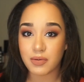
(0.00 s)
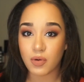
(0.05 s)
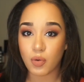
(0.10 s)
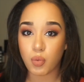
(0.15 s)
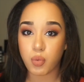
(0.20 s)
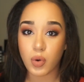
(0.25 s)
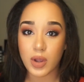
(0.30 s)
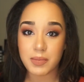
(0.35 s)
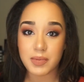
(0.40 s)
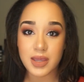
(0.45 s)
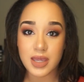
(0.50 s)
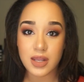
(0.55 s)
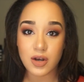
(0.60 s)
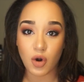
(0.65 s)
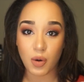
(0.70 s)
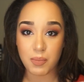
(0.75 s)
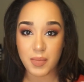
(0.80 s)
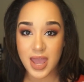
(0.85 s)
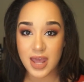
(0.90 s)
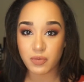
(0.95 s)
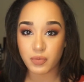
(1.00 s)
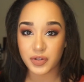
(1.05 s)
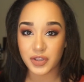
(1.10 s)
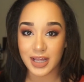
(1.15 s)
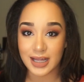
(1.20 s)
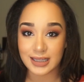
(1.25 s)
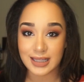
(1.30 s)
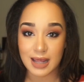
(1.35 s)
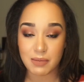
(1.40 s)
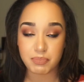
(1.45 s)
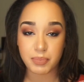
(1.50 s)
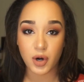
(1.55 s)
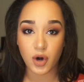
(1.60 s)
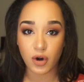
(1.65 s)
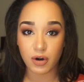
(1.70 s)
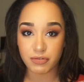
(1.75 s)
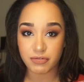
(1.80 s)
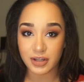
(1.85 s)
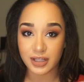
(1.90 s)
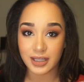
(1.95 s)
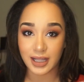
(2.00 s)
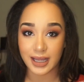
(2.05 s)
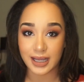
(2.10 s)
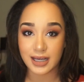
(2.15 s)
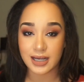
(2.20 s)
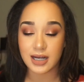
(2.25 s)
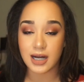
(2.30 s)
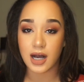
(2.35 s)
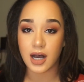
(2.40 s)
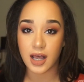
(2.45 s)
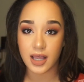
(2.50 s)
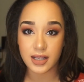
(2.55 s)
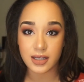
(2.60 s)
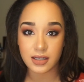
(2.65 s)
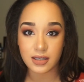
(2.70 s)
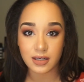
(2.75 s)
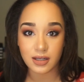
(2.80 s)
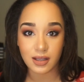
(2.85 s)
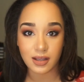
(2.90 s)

women or men with like that perfect like cut